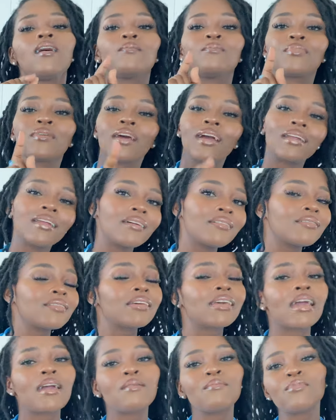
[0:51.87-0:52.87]
pregnancy
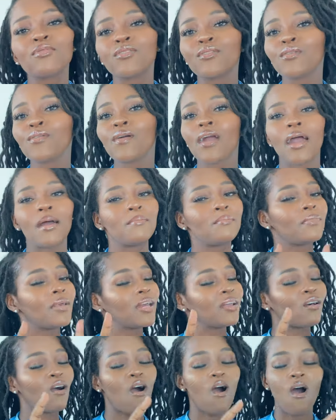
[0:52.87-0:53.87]
came through and
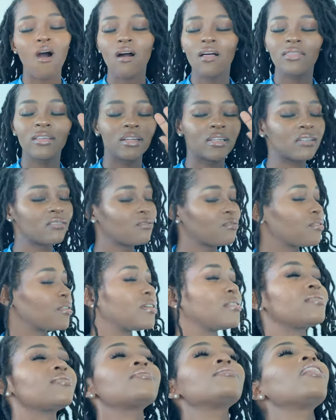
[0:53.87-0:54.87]
made all the difference.